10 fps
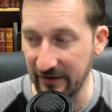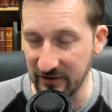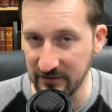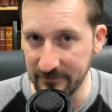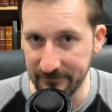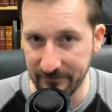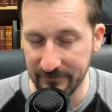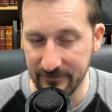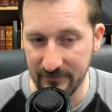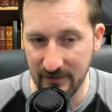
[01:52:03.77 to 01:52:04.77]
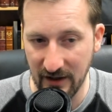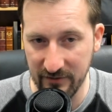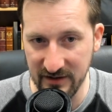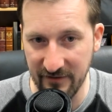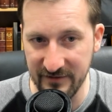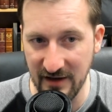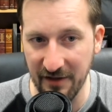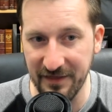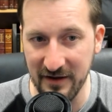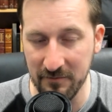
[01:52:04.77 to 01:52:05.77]
level, I would love
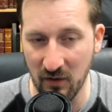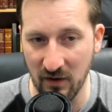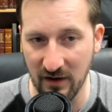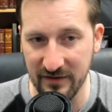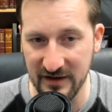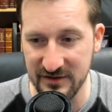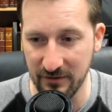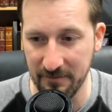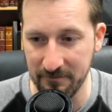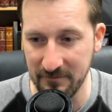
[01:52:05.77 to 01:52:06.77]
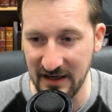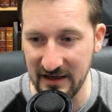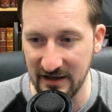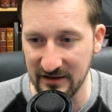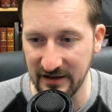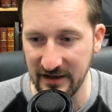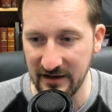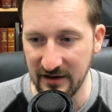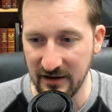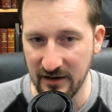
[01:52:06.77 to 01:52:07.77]
nothing more than to
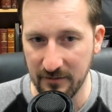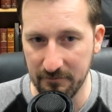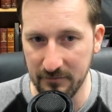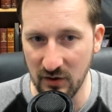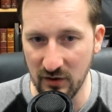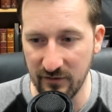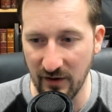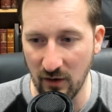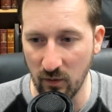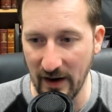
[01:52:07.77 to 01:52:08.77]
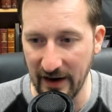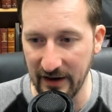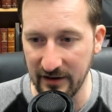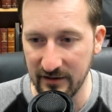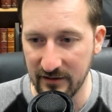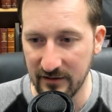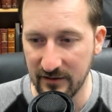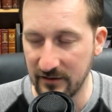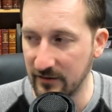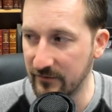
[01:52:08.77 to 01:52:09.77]
immediately move away
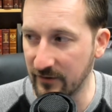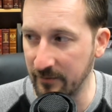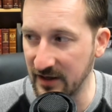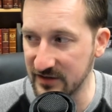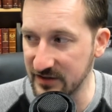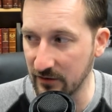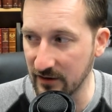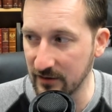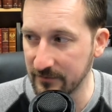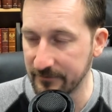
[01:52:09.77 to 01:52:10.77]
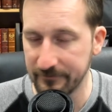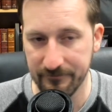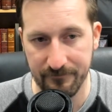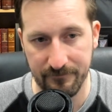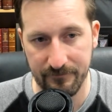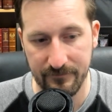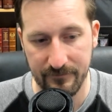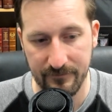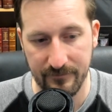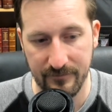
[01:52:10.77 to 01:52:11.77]
from Minnesota.
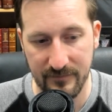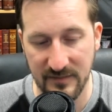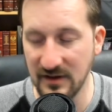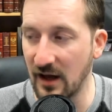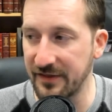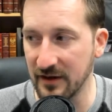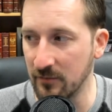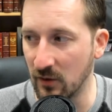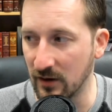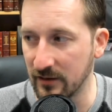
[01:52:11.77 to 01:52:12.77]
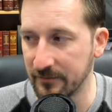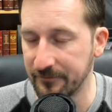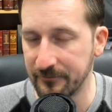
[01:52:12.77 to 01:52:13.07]
Nothing more.